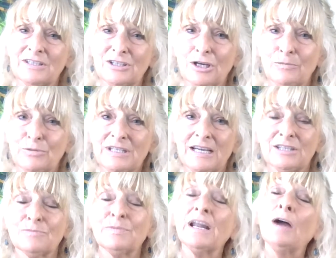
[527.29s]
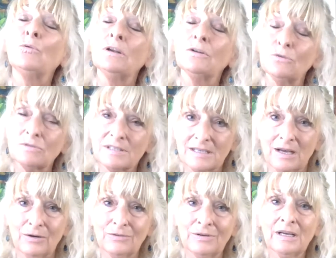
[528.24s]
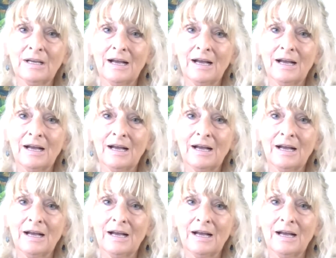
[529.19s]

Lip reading: interpretation, but I will also